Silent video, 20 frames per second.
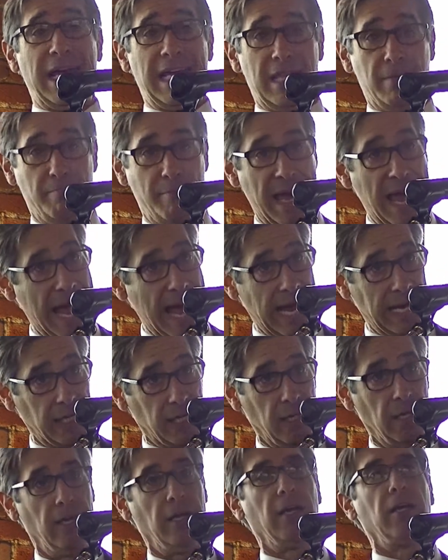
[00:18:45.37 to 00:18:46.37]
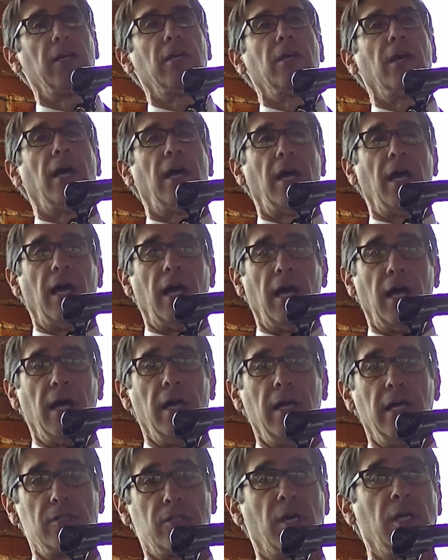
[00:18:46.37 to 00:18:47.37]
pay them back.
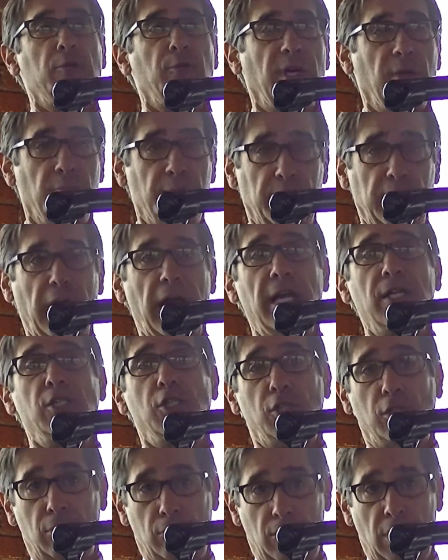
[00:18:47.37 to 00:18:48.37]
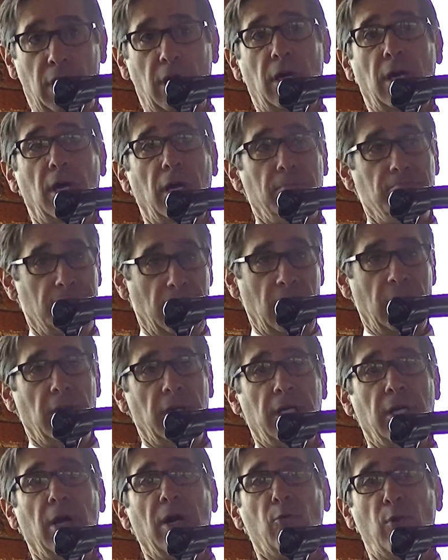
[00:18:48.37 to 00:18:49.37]
As long as we can pledge a
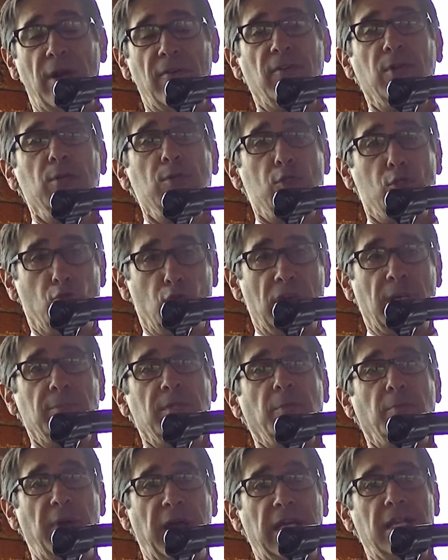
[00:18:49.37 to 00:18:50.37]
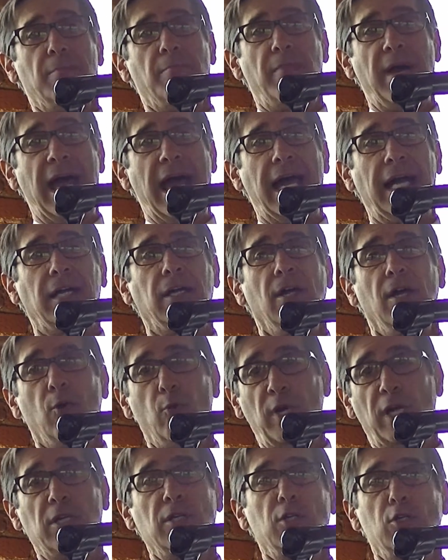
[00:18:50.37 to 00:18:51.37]
revenue stream to pay them back,
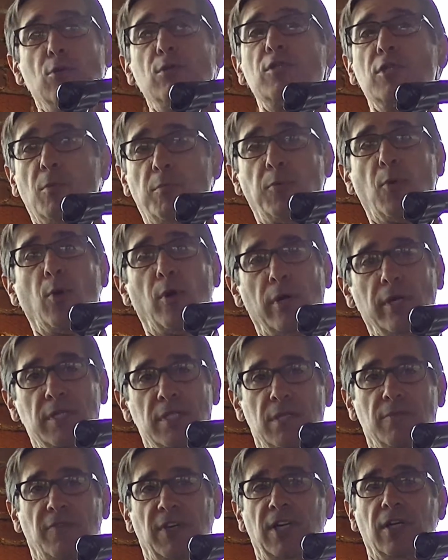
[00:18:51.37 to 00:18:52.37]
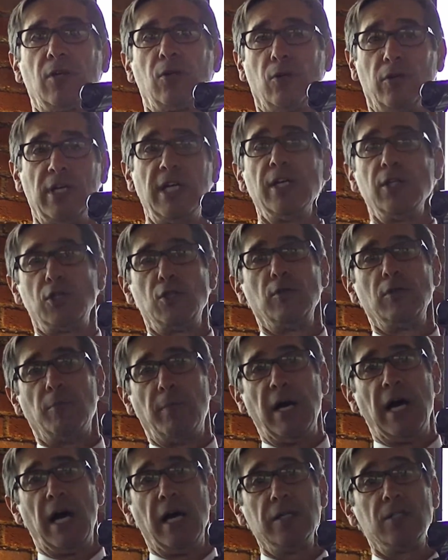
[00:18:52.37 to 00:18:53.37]
we can use the port as the vehicle to issue the
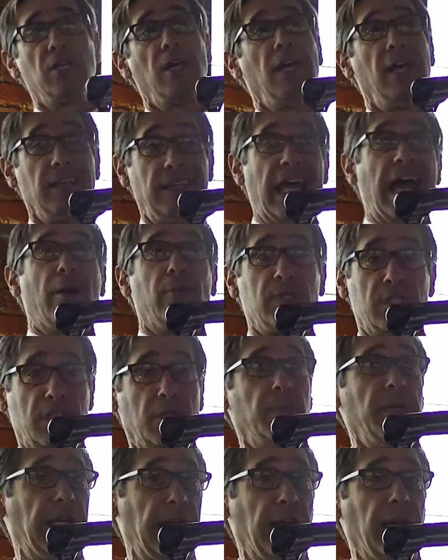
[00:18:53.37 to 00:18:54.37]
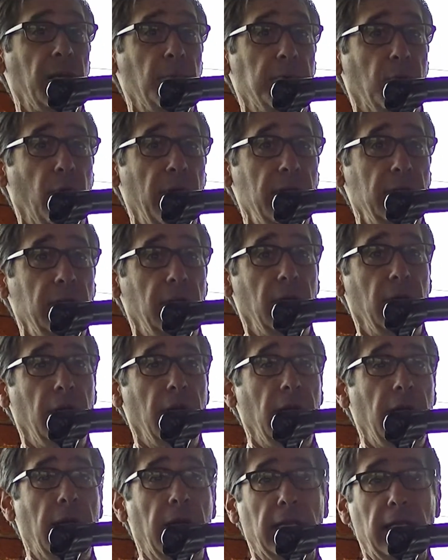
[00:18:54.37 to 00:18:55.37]
bonds. That was the beginning point,
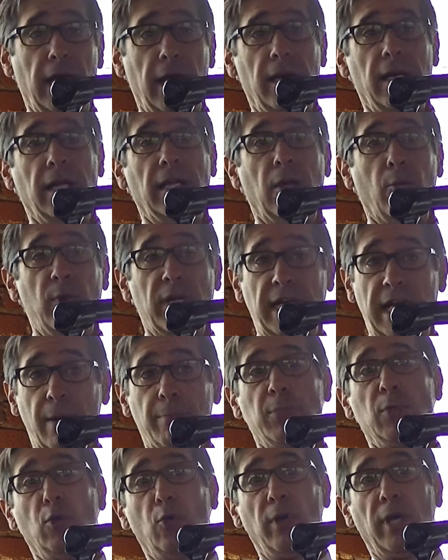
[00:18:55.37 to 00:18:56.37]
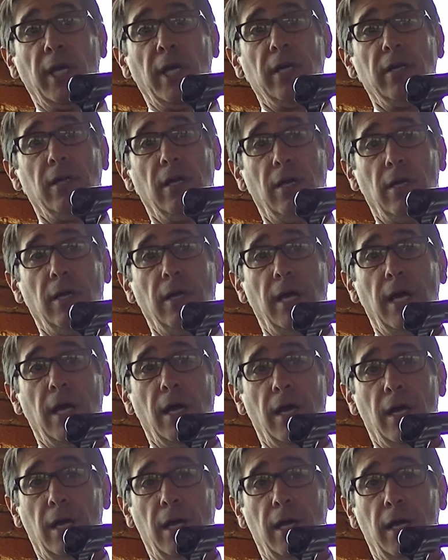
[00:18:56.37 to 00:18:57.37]
and then we kept doing it
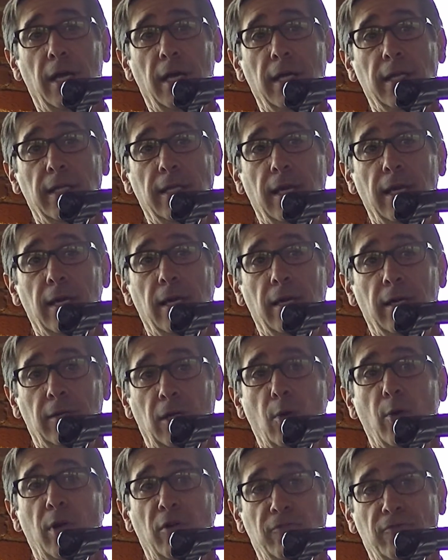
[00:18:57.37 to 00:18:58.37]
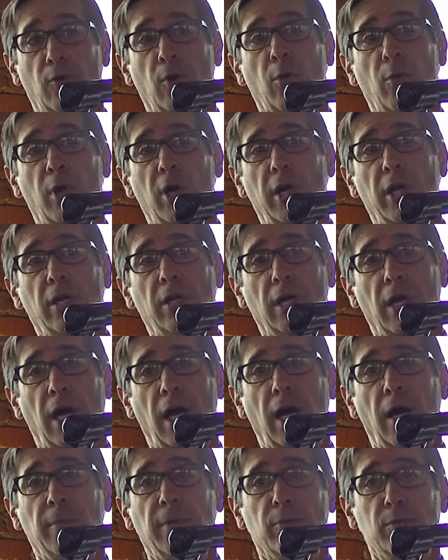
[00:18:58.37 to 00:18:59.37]
going forward.
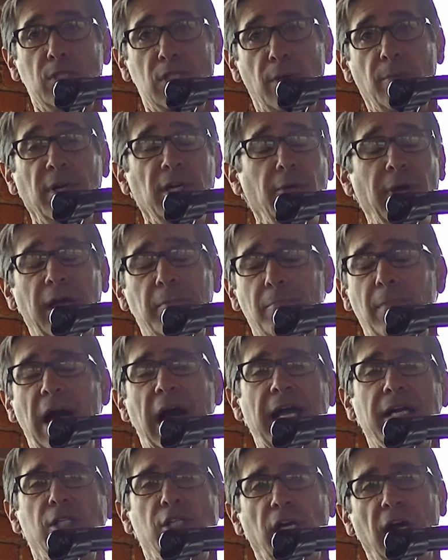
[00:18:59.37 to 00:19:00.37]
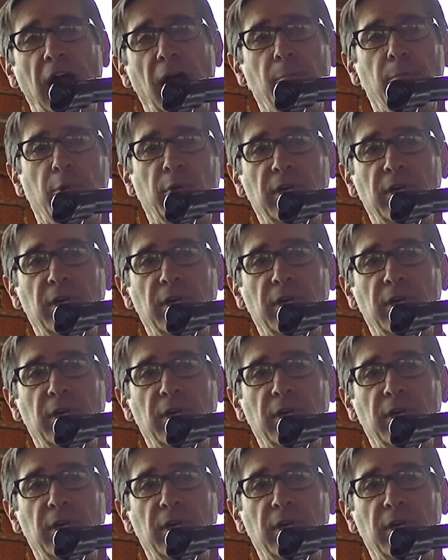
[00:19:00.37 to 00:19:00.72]
There was somebody who had my job